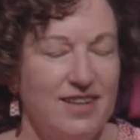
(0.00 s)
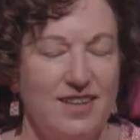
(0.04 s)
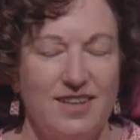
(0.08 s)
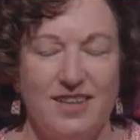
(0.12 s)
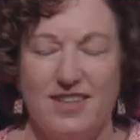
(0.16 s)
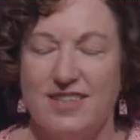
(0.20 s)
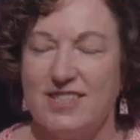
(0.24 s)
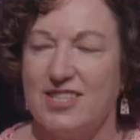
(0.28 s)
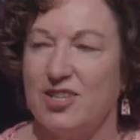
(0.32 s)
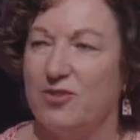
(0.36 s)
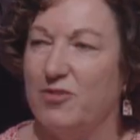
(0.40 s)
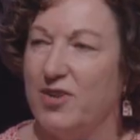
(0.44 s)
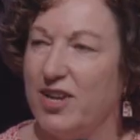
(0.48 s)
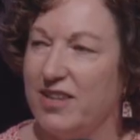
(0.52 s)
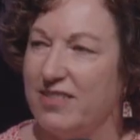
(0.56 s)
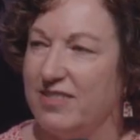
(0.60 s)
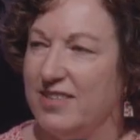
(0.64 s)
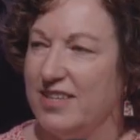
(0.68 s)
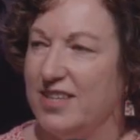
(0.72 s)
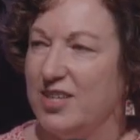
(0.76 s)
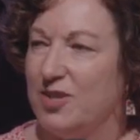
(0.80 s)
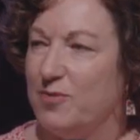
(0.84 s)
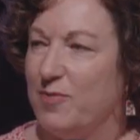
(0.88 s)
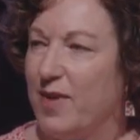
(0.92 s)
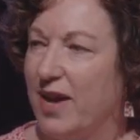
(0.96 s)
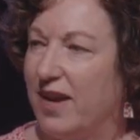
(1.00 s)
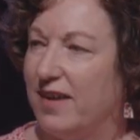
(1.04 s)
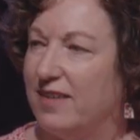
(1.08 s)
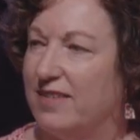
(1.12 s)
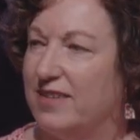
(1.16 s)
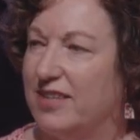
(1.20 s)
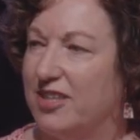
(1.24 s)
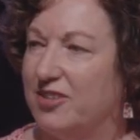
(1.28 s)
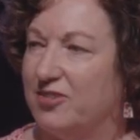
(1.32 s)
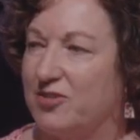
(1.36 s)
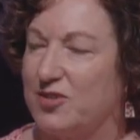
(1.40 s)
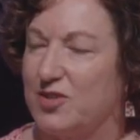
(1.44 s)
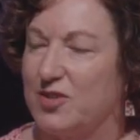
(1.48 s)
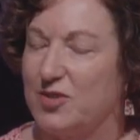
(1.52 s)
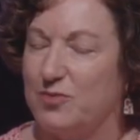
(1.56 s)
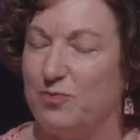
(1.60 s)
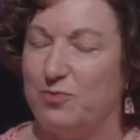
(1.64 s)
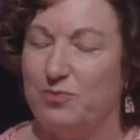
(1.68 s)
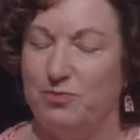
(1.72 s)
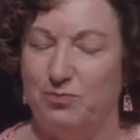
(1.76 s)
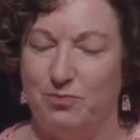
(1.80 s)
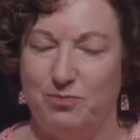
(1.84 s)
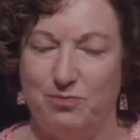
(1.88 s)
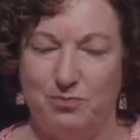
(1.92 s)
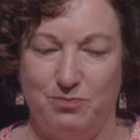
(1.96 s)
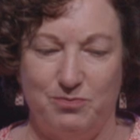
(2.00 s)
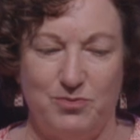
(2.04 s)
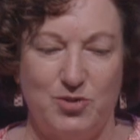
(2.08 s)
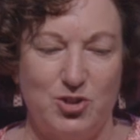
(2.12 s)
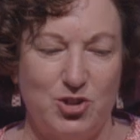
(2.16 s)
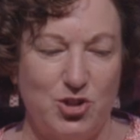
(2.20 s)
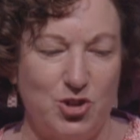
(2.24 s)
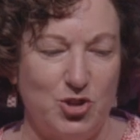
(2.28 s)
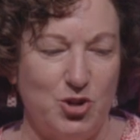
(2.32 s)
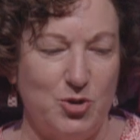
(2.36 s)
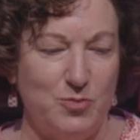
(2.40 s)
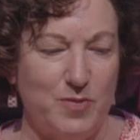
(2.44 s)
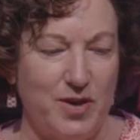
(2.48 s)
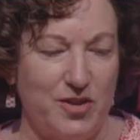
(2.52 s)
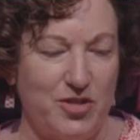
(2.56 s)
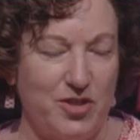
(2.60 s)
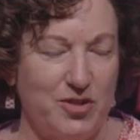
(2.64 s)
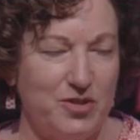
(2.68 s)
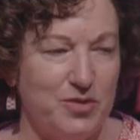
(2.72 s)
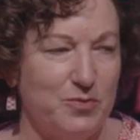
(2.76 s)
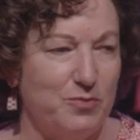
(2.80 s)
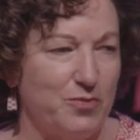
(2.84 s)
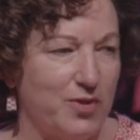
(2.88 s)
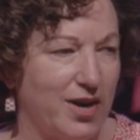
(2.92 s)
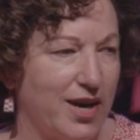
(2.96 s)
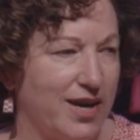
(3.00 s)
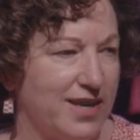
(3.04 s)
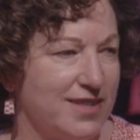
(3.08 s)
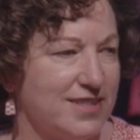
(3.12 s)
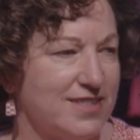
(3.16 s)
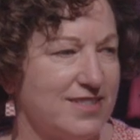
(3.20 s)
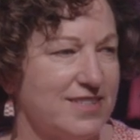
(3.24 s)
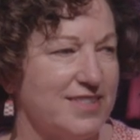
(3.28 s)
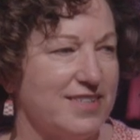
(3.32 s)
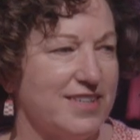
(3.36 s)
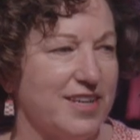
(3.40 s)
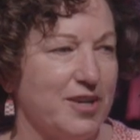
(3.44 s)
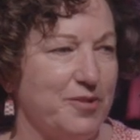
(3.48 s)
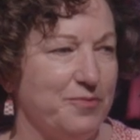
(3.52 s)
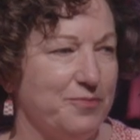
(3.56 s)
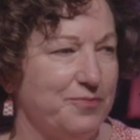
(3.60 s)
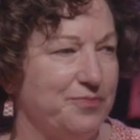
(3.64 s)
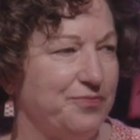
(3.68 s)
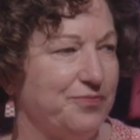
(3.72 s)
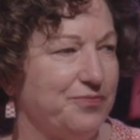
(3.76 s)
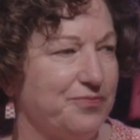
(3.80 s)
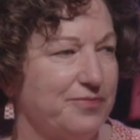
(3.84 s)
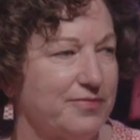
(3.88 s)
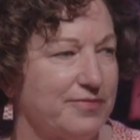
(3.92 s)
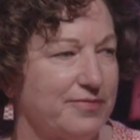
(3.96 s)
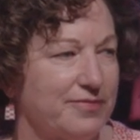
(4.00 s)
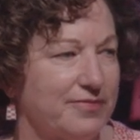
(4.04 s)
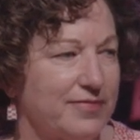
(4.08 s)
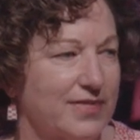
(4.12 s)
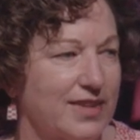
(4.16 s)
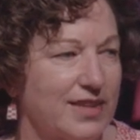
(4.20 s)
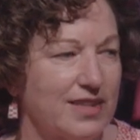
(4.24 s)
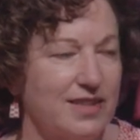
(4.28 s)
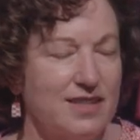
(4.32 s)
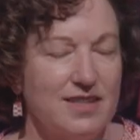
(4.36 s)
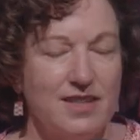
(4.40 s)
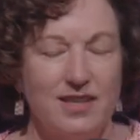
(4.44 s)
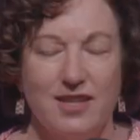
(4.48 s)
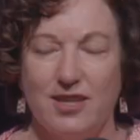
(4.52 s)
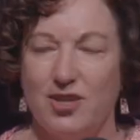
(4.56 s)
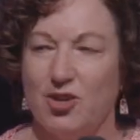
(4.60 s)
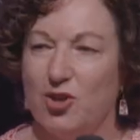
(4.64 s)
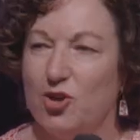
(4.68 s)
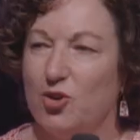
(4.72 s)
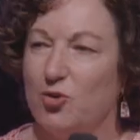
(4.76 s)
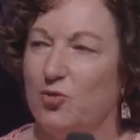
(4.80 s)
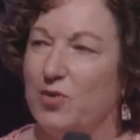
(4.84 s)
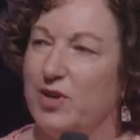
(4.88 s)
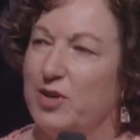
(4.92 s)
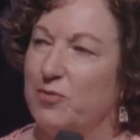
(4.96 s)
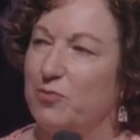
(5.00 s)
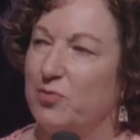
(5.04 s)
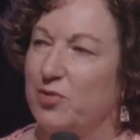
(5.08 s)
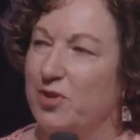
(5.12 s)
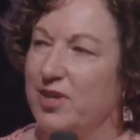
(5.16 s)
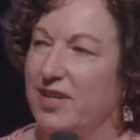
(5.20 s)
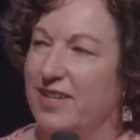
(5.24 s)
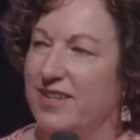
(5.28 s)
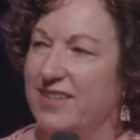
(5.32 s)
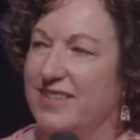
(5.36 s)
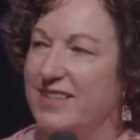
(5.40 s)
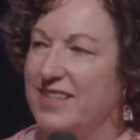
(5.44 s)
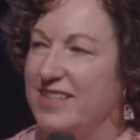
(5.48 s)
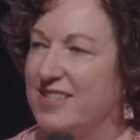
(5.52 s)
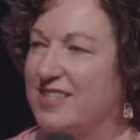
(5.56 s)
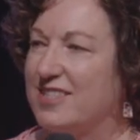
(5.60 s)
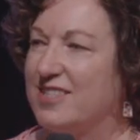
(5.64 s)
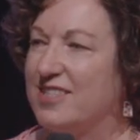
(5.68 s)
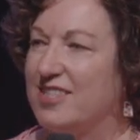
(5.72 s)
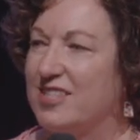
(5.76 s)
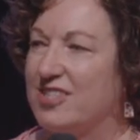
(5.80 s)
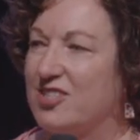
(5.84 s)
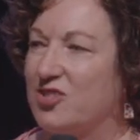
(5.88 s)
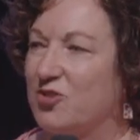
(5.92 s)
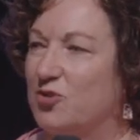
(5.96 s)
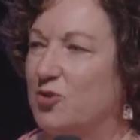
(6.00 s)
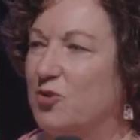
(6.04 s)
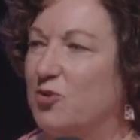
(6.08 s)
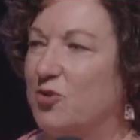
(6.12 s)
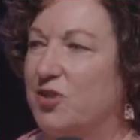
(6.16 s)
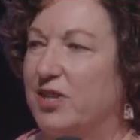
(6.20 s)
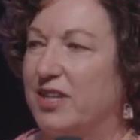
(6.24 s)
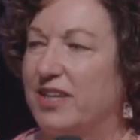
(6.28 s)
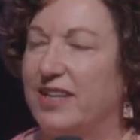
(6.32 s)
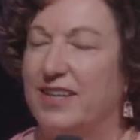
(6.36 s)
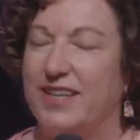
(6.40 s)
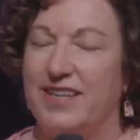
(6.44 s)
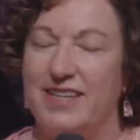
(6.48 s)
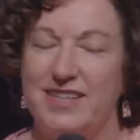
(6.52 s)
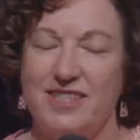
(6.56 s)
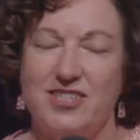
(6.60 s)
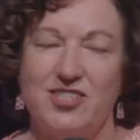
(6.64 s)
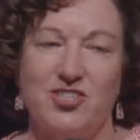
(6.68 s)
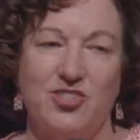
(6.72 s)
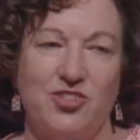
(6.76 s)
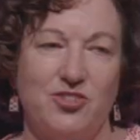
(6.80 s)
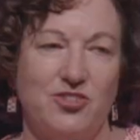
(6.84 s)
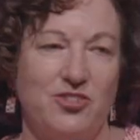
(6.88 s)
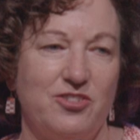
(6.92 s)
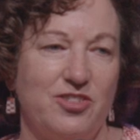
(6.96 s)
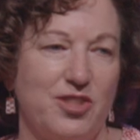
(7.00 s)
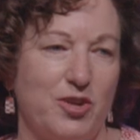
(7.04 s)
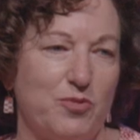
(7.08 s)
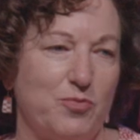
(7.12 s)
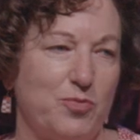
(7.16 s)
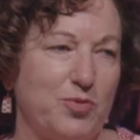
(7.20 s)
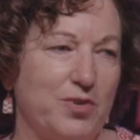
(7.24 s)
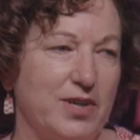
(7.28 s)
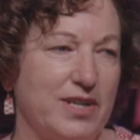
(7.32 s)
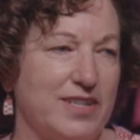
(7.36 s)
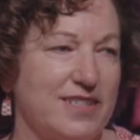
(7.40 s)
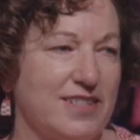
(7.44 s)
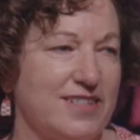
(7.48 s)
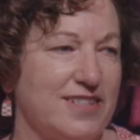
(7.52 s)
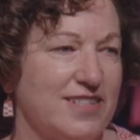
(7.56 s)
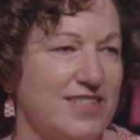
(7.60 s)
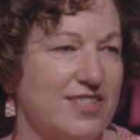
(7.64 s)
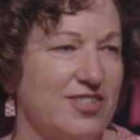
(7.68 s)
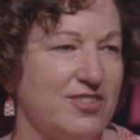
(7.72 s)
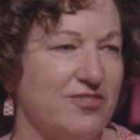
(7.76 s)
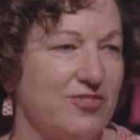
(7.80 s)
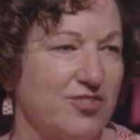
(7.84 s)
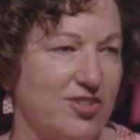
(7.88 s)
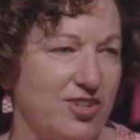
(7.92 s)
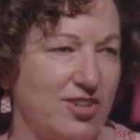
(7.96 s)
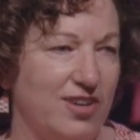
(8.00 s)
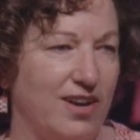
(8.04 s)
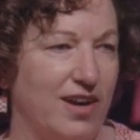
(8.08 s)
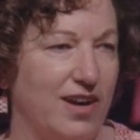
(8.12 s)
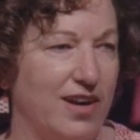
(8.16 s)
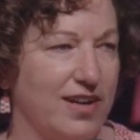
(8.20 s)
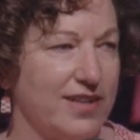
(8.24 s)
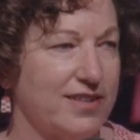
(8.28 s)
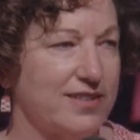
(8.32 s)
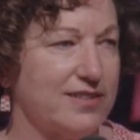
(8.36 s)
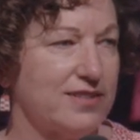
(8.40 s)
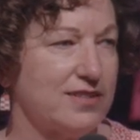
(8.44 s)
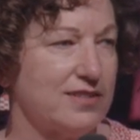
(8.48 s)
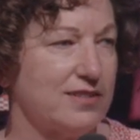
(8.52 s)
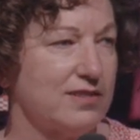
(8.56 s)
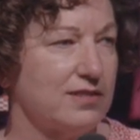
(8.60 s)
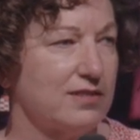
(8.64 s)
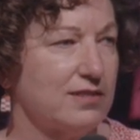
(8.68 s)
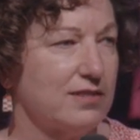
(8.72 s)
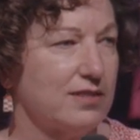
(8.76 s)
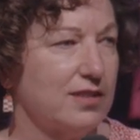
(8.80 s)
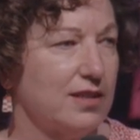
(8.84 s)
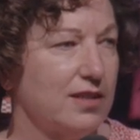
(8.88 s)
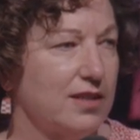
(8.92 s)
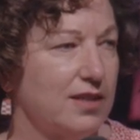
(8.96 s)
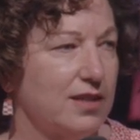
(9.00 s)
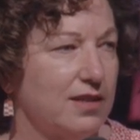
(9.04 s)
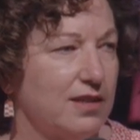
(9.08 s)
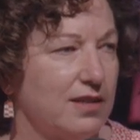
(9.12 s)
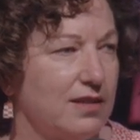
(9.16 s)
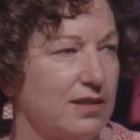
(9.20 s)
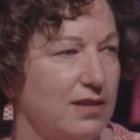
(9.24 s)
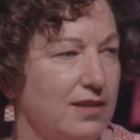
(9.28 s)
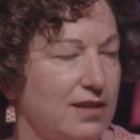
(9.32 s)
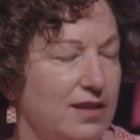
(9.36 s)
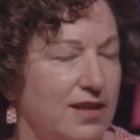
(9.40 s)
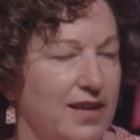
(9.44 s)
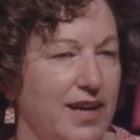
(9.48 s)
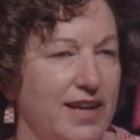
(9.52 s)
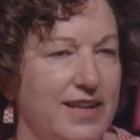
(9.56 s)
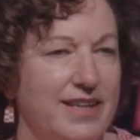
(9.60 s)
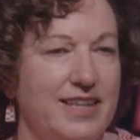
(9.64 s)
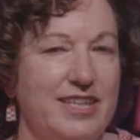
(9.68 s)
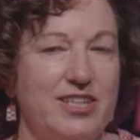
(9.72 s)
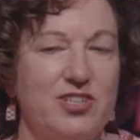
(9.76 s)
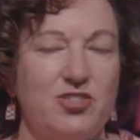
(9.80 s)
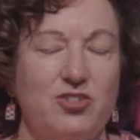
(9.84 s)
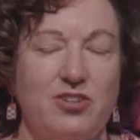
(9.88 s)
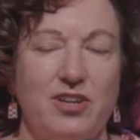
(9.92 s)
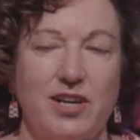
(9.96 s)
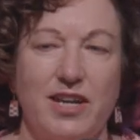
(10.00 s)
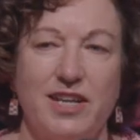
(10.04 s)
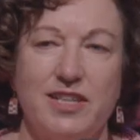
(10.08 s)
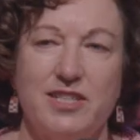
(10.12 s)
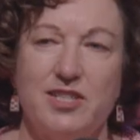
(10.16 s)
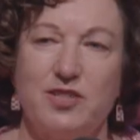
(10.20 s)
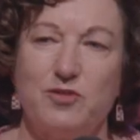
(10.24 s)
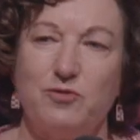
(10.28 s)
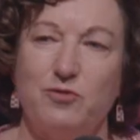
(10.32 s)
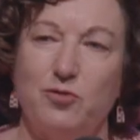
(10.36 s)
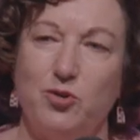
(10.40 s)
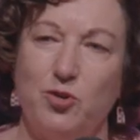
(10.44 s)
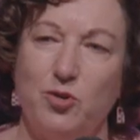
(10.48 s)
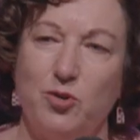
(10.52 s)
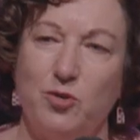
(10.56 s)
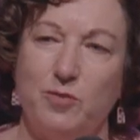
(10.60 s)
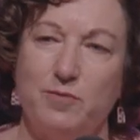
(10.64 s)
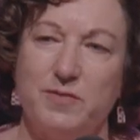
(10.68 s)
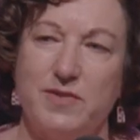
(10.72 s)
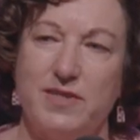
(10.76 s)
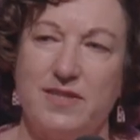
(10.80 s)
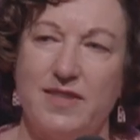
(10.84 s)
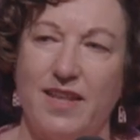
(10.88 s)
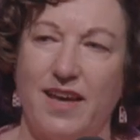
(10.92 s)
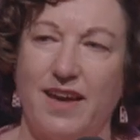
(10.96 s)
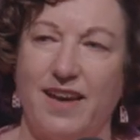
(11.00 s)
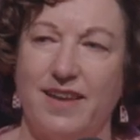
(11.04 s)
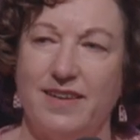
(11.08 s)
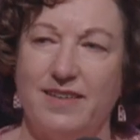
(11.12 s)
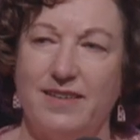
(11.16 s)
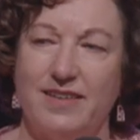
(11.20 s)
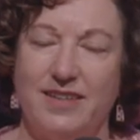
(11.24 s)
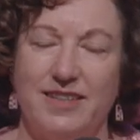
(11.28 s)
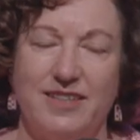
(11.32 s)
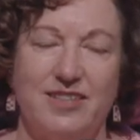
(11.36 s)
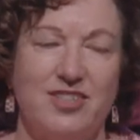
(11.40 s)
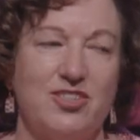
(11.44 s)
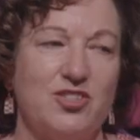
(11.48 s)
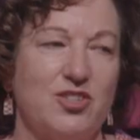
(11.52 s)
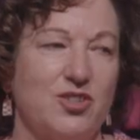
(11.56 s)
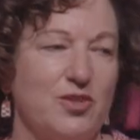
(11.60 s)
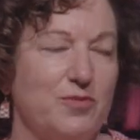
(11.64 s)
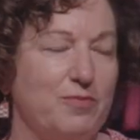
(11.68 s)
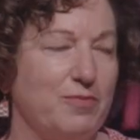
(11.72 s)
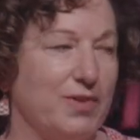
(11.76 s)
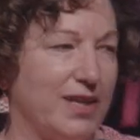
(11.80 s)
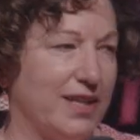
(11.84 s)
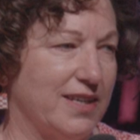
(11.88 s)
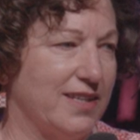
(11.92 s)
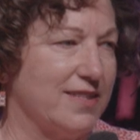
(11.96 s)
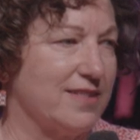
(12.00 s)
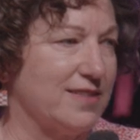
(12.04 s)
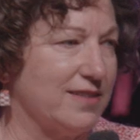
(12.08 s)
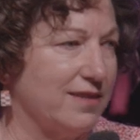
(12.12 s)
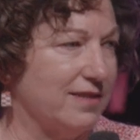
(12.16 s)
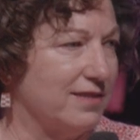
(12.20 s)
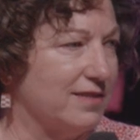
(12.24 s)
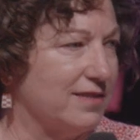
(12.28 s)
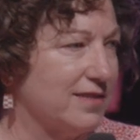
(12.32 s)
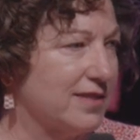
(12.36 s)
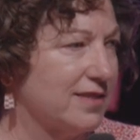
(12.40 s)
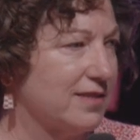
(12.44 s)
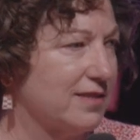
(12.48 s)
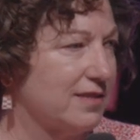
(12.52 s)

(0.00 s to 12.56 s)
So when I think about Neil's tumour, then the brainstem, we bring this disorder into the presence of Christ and he transforms that into blessing.